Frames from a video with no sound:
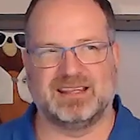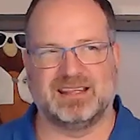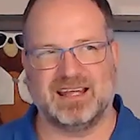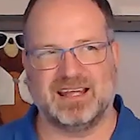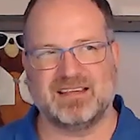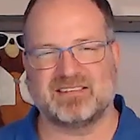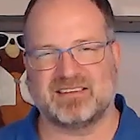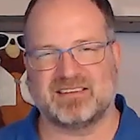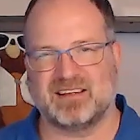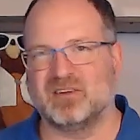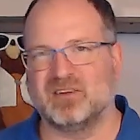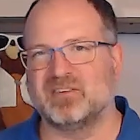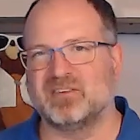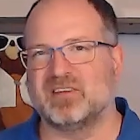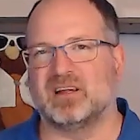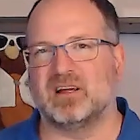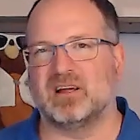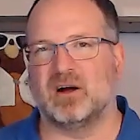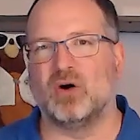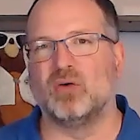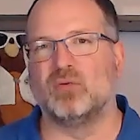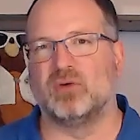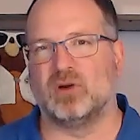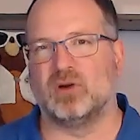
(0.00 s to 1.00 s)
That sounds like
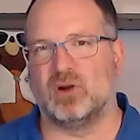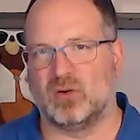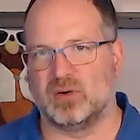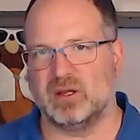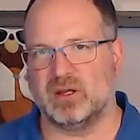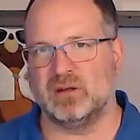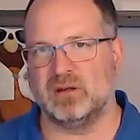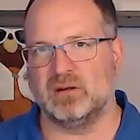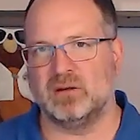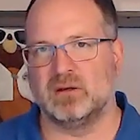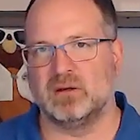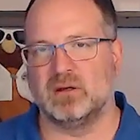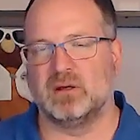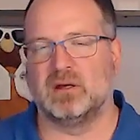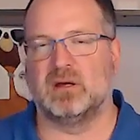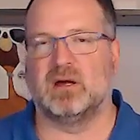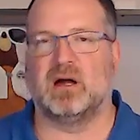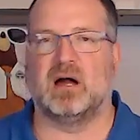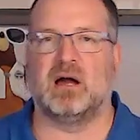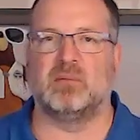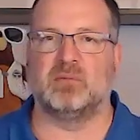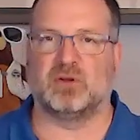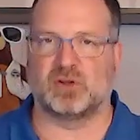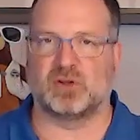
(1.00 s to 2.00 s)
overloading.
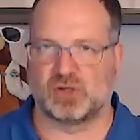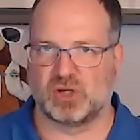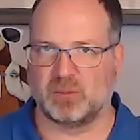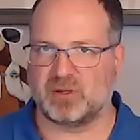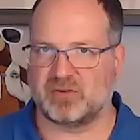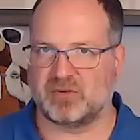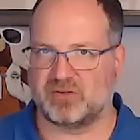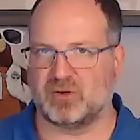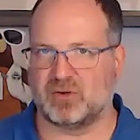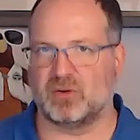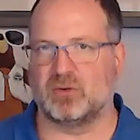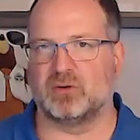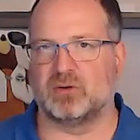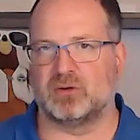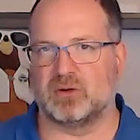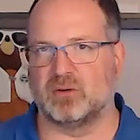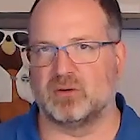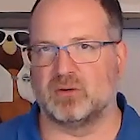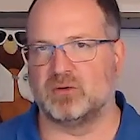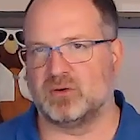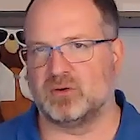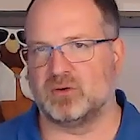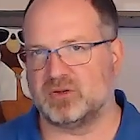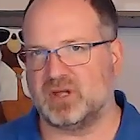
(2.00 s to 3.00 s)
I'm not sure because I
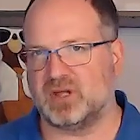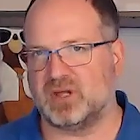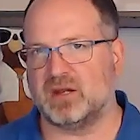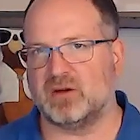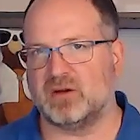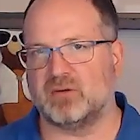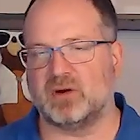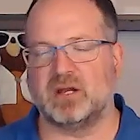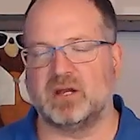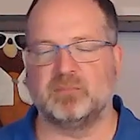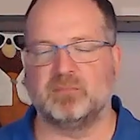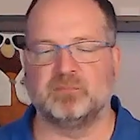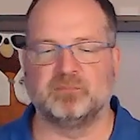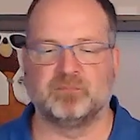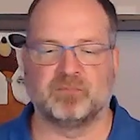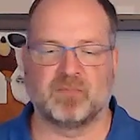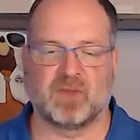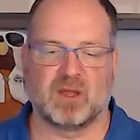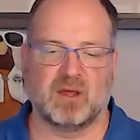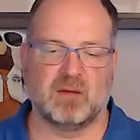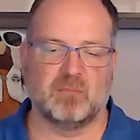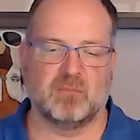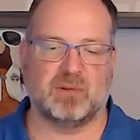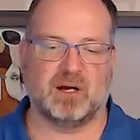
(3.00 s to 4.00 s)
don't know your data, right?
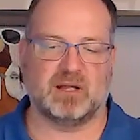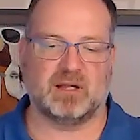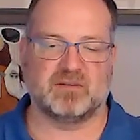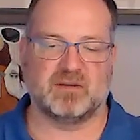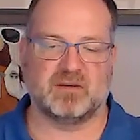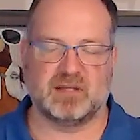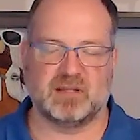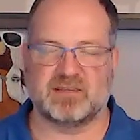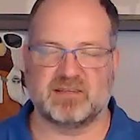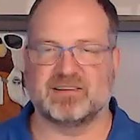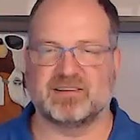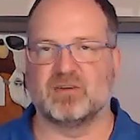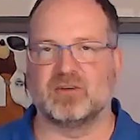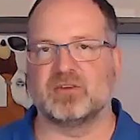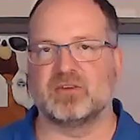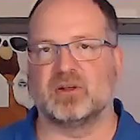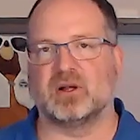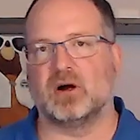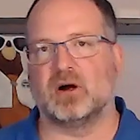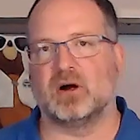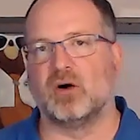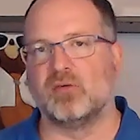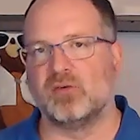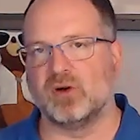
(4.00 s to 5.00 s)
But that sounds
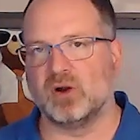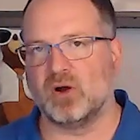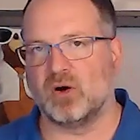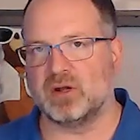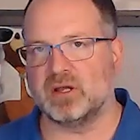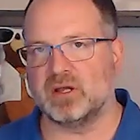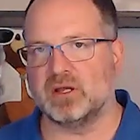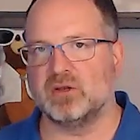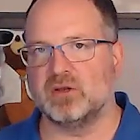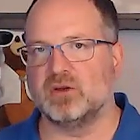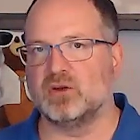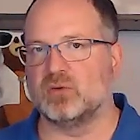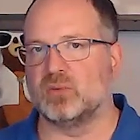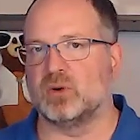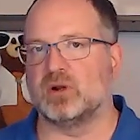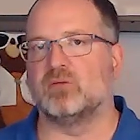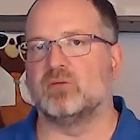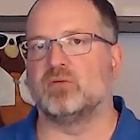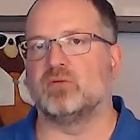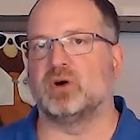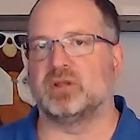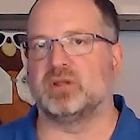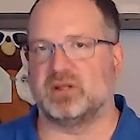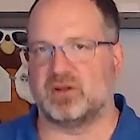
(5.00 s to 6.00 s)
like overloading, and you want
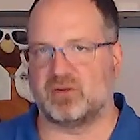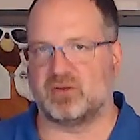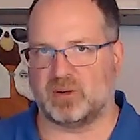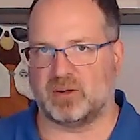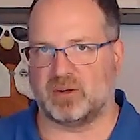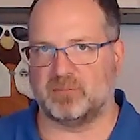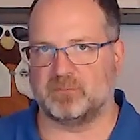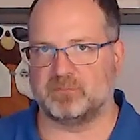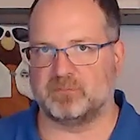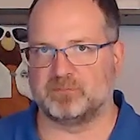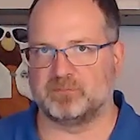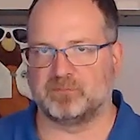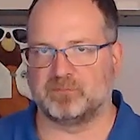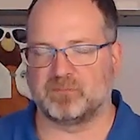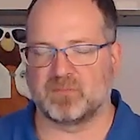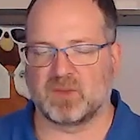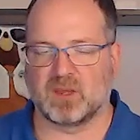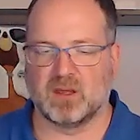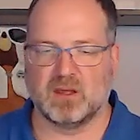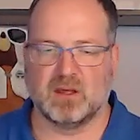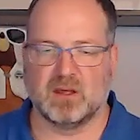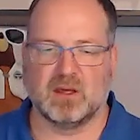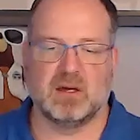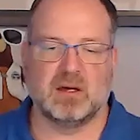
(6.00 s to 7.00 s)
to avoid that as well.
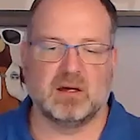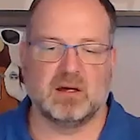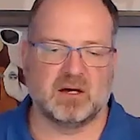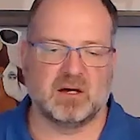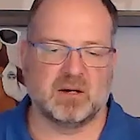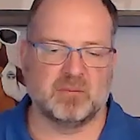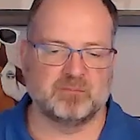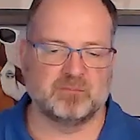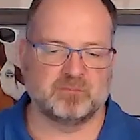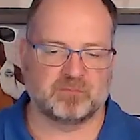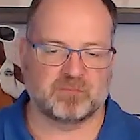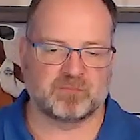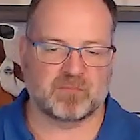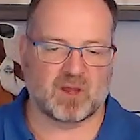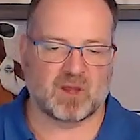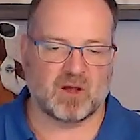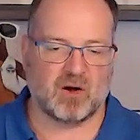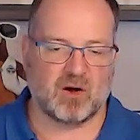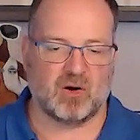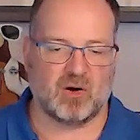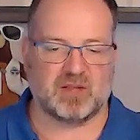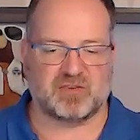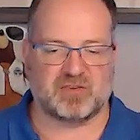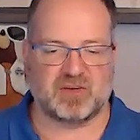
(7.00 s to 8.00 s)

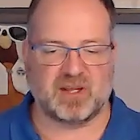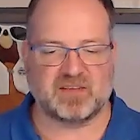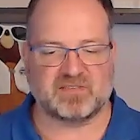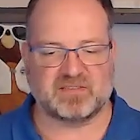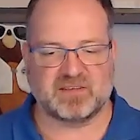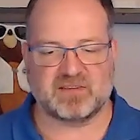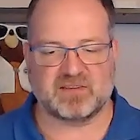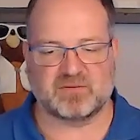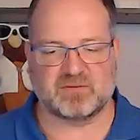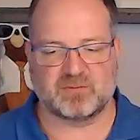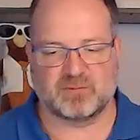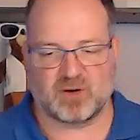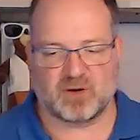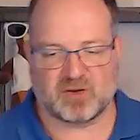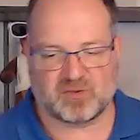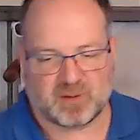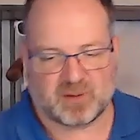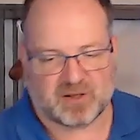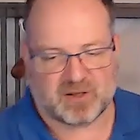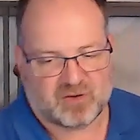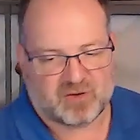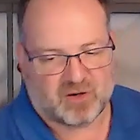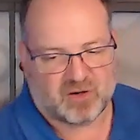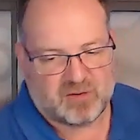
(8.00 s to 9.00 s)
All right, so that's the
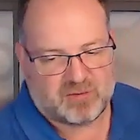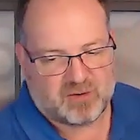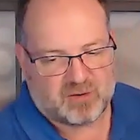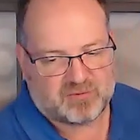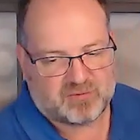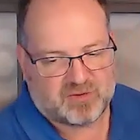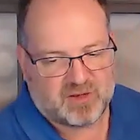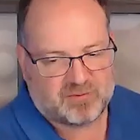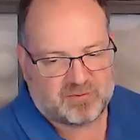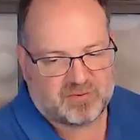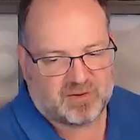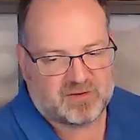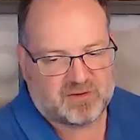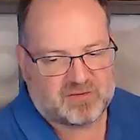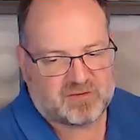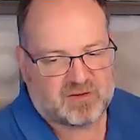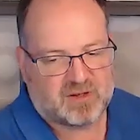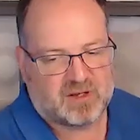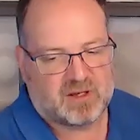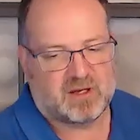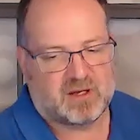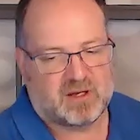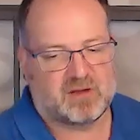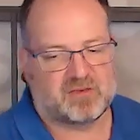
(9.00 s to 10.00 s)
first part. So if you have different
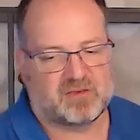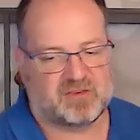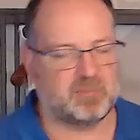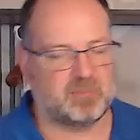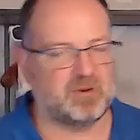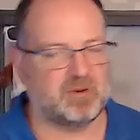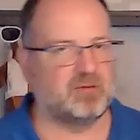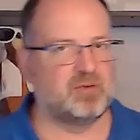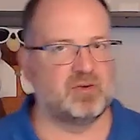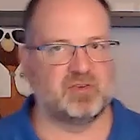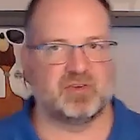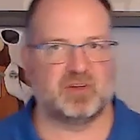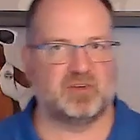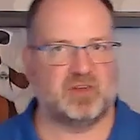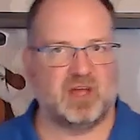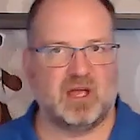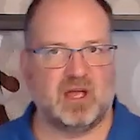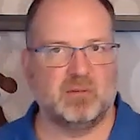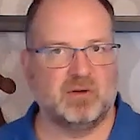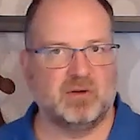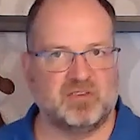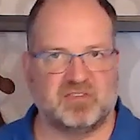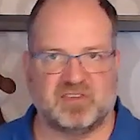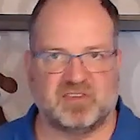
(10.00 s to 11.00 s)
separate physical
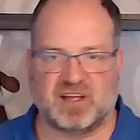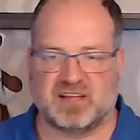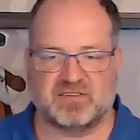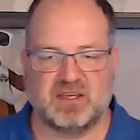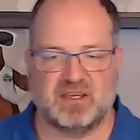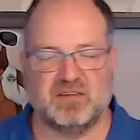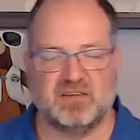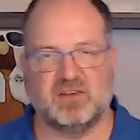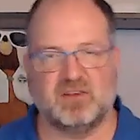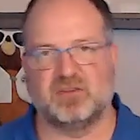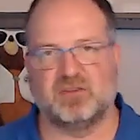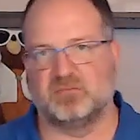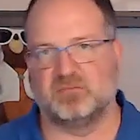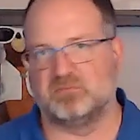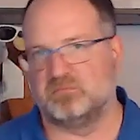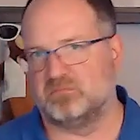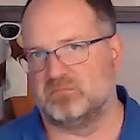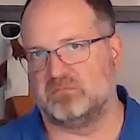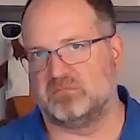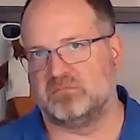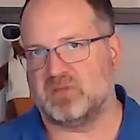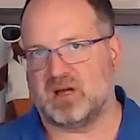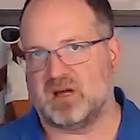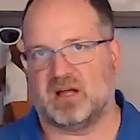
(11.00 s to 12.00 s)
tables, that's the easy
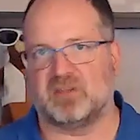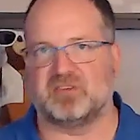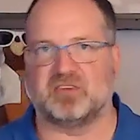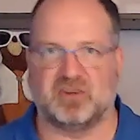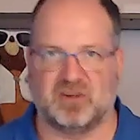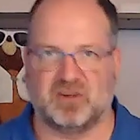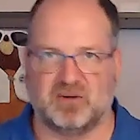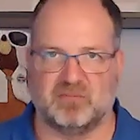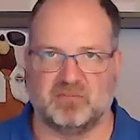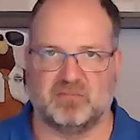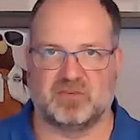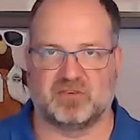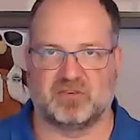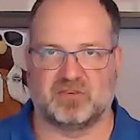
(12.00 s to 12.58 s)
answer here.